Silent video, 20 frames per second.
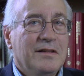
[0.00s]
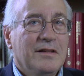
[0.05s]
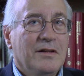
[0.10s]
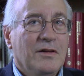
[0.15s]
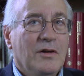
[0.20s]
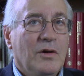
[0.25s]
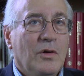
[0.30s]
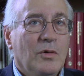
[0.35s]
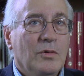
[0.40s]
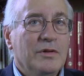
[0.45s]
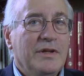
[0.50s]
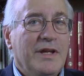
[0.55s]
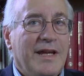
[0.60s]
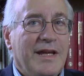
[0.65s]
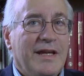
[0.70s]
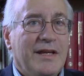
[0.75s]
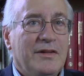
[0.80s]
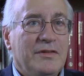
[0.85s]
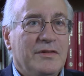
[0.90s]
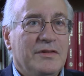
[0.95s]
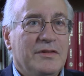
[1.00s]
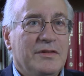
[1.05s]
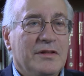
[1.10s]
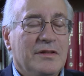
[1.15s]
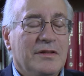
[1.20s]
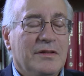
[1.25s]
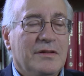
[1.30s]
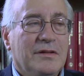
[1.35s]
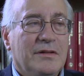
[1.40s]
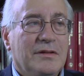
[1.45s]
hold hands
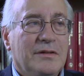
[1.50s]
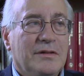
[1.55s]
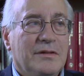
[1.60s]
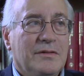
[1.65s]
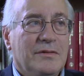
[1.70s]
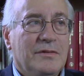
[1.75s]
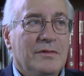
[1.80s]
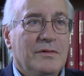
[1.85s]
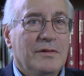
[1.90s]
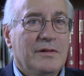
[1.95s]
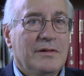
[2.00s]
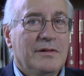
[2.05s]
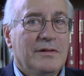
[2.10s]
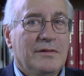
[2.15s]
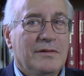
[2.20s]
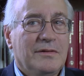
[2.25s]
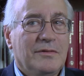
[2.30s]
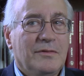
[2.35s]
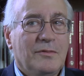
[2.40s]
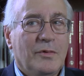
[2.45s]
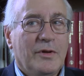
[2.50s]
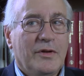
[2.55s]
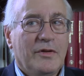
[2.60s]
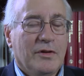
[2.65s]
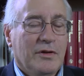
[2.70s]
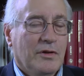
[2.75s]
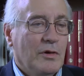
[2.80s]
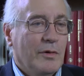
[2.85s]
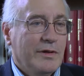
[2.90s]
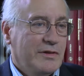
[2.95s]
when
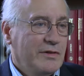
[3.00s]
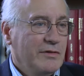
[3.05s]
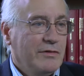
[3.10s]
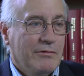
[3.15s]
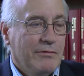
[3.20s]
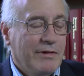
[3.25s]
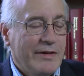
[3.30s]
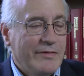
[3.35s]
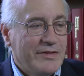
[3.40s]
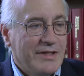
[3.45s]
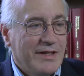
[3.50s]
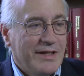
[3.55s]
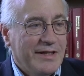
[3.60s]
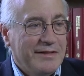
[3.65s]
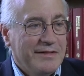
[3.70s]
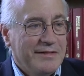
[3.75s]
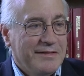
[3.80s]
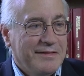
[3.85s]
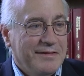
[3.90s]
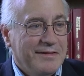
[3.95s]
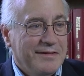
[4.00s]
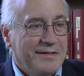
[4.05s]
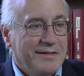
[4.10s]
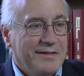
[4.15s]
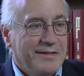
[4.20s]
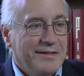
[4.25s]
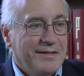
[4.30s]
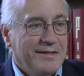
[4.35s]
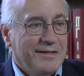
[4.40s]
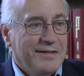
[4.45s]
they're going to the gravesite.
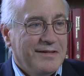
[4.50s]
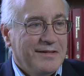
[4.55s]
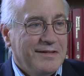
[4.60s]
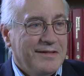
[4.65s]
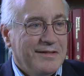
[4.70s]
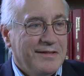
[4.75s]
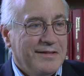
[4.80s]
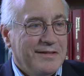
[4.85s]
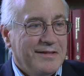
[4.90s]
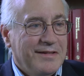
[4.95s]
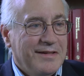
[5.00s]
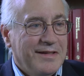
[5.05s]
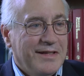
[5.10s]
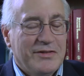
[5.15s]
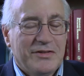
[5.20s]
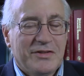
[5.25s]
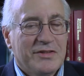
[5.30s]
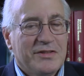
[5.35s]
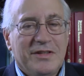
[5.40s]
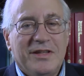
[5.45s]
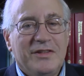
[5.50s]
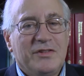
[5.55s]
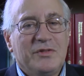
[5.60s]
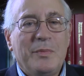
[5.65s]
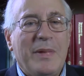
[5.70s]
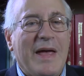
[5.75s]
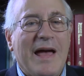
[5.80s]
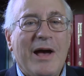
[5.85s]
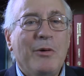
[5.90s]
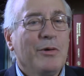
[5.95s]
It's
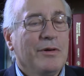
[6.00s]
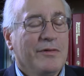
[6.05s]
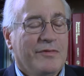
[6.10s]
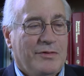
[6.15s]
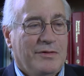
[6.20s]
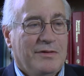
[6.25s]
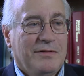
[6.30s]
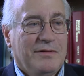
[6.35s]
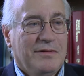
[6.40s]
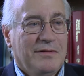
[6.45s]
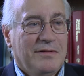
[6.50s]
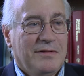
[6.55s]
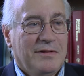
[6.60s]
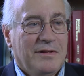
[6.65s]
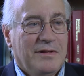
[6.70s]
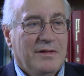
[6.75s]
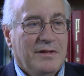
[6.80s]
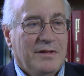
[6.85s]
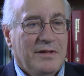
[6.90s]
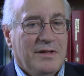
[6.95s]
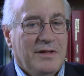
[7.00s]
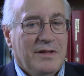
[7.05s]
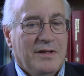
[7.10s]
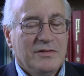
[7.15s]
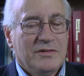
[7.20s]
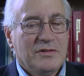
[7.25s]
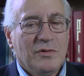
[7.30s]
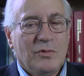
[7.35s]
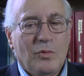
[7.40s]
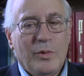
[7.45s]
powerful.
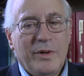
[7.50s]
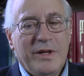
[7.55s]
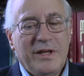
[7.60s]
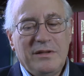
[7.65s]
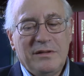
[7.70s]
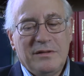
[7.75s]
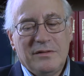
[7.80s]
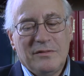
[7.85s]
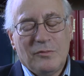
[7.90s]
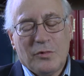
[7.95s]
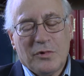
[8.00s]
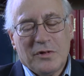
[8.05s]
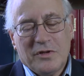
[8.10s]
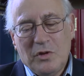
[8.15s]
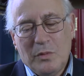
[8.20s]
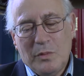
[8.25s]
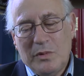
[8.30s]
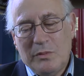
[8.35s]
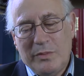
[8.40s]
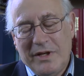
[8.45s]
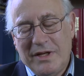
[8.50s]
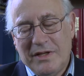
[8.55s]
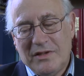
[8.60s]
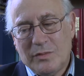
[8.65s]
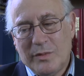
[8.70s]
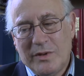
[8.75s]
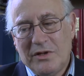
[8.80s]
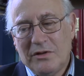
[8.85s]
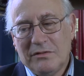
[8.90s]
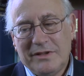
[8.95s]
So we're human beings.
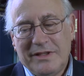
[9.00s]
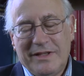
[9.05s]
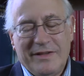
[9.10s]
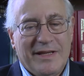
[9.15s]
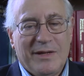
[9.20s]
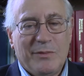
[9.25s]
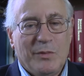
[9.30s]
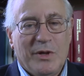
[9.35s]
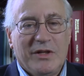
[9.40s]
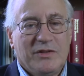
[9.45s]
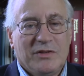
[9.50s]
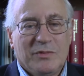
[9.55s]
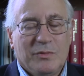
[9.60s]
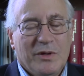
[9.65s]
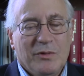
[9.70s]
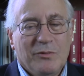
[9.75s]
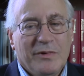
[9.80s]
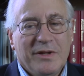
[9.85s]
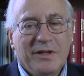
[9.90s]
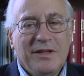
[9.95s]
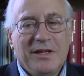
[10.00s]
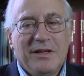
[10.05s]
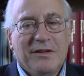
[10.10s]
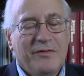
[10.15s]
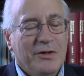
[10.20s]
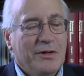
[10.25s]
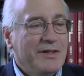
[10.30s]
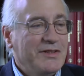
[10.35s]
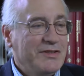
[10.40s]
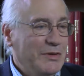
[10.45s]
We don't need that much. We really are
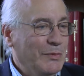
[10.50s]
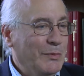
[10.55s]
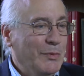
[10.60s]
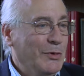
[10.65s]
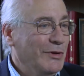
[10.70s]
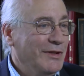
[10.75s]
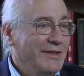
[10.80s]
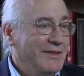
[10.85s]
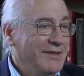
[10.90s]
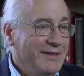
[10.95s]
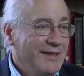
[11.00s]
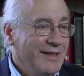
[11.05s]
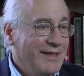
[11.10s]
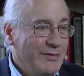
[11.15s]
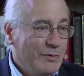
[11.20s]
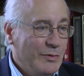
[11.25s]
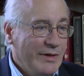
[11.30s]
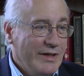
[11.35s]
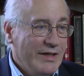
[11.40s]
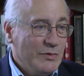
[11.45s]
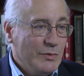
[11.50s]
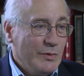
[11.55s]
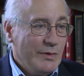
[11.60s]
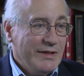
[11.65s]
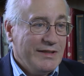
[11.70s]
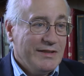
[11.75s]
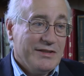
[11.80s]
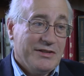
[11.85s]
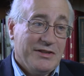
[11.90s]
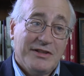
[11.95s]
very simple in a lot of ways. We
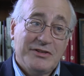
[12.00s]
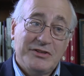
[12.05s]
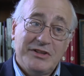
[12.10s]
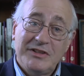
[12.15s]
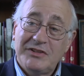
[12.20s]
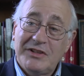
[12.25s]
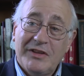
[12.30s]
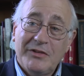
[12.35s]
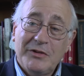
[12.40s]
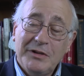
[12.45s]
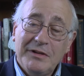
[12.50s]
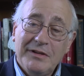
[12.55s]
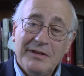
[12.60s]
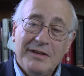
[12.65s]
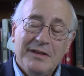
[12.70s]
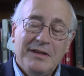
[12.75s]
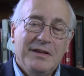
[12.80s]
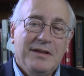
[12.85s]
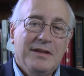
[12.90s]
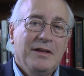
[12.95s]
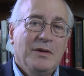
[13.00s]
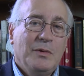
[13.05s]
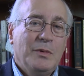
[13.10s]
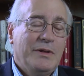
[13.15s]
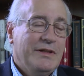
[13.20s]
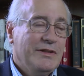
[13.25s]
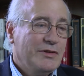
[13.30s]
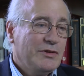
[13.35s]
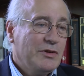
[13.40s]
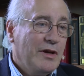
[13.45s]
need to touch each other. We
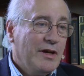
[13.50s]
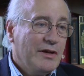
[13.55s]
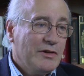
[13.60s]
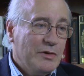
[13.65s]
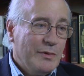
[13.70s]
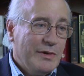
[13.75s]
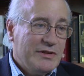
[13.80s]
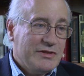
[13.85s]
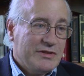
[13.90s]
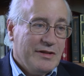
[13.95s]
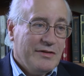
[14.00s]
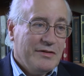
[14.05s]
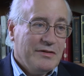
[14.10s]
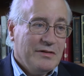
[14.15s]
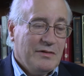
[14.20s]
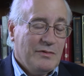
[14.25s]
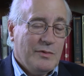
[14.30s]
need to talk to each other.